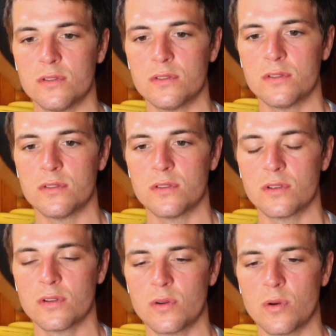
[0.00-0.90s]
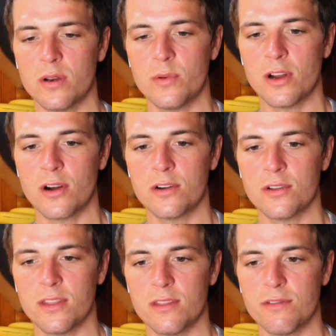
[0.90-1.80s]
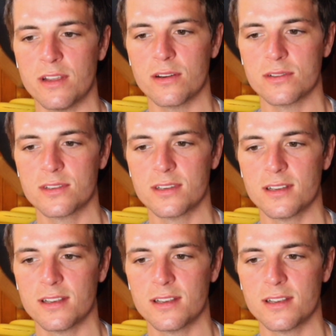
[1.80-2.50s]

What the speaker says: It's quite a bit harder than the fingers.